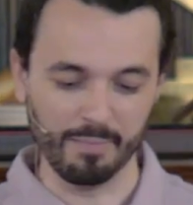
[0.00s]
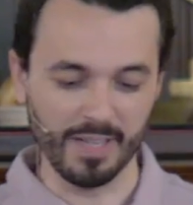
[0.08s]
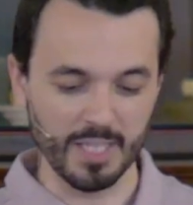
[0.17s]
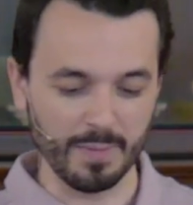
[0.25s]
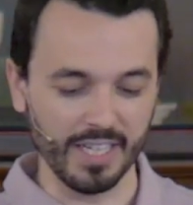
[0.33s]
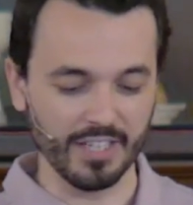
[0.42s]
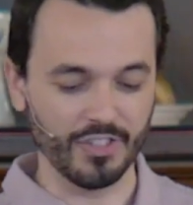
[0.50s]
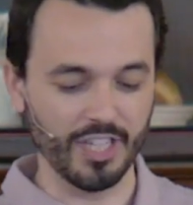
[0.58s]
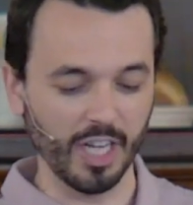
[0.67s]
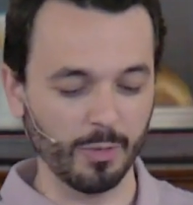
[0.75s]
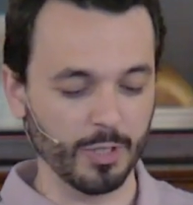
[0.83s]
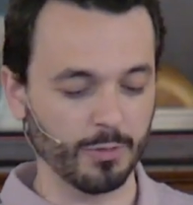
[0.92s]
It must be
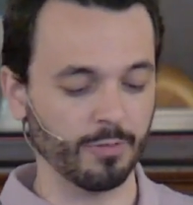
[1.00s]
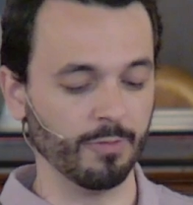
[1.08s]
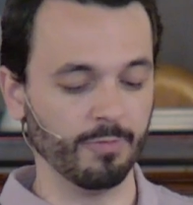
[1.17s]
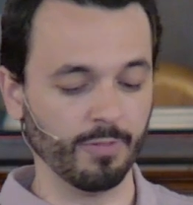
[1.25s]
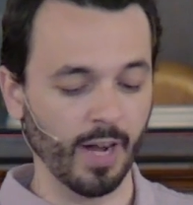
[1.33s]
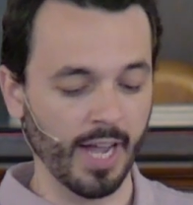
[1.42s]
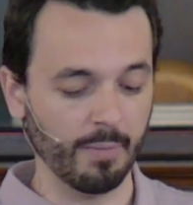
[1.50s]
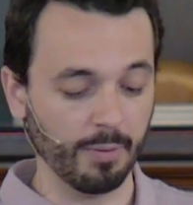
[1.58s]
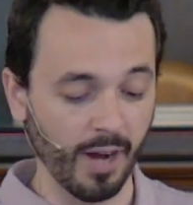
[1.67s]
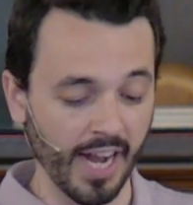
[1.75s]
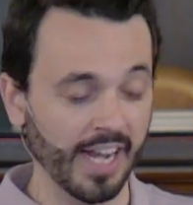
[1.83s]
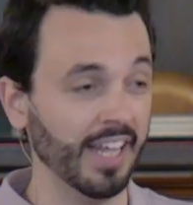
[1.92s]
distinguished from
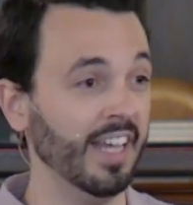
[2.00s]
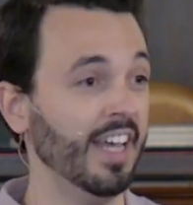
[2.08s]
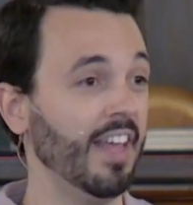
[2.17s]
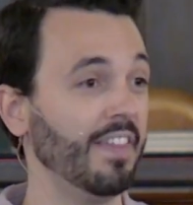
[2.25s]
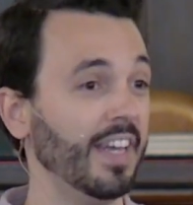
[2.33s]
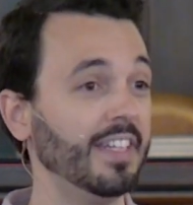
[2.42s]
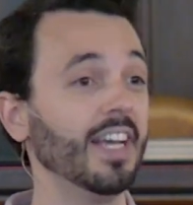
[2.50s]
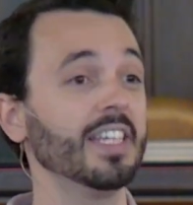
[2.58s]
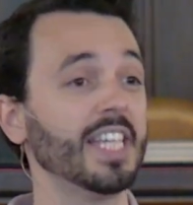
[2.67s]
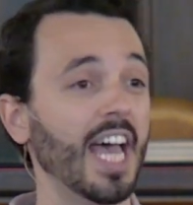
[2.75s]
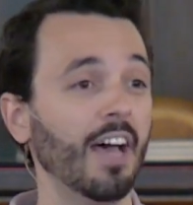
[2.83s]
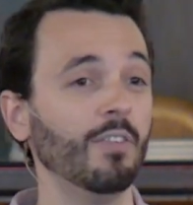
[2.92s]
pride that
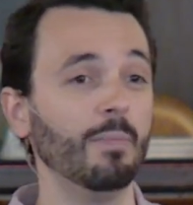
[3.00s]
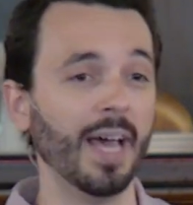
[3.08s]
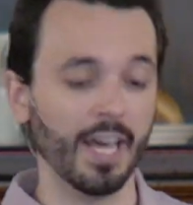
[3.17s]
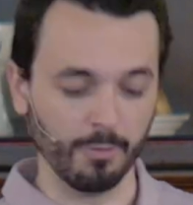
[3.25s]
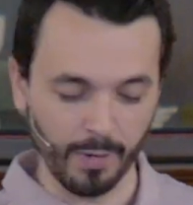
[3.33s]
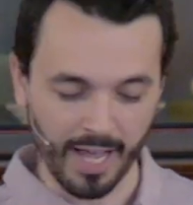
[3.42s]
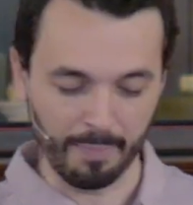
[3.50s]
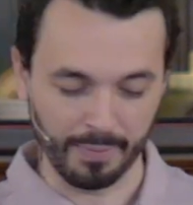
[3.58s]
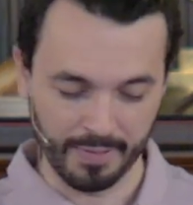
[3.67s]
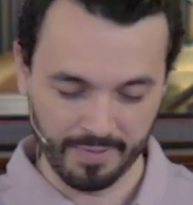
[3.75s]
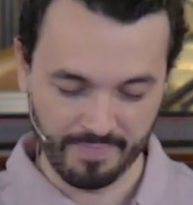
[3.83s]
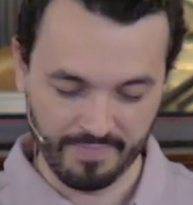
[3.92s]
does have a bad rep.
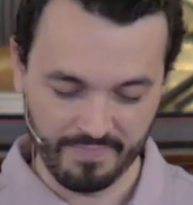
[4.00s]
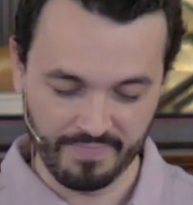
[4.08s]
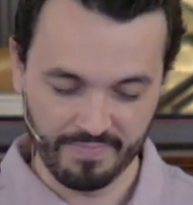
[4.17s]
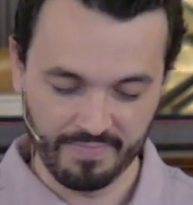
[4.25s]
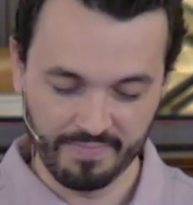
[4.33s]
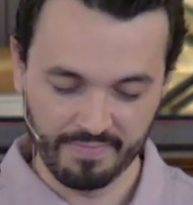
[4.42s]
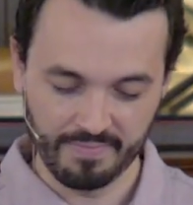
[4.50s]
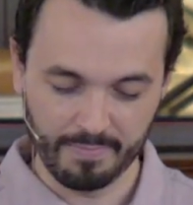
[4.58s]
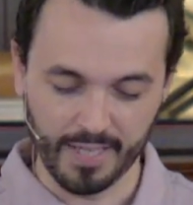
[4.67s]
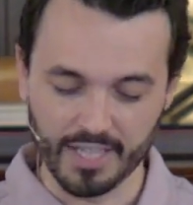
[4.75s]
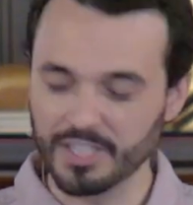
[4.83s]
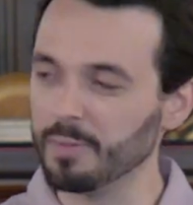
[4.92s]

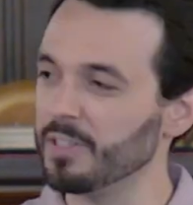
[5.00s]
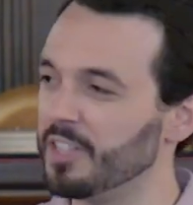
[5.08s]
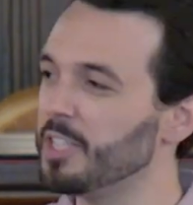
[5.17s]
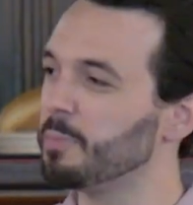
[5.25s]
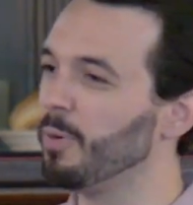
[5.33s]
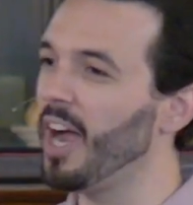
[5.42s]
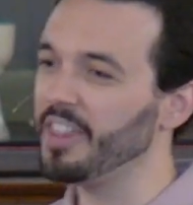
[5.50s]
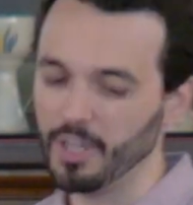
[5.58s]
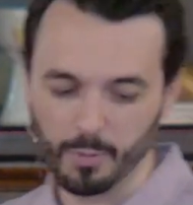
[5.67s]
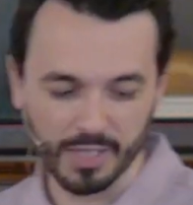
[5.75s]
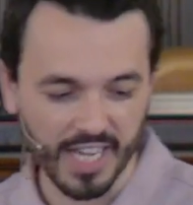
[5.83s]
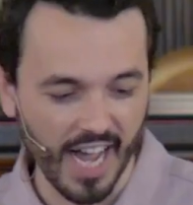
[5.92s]
Because this pride
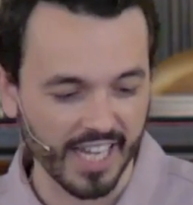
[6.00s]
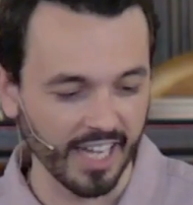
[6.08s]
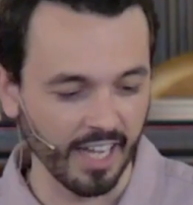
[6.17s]
that we're talking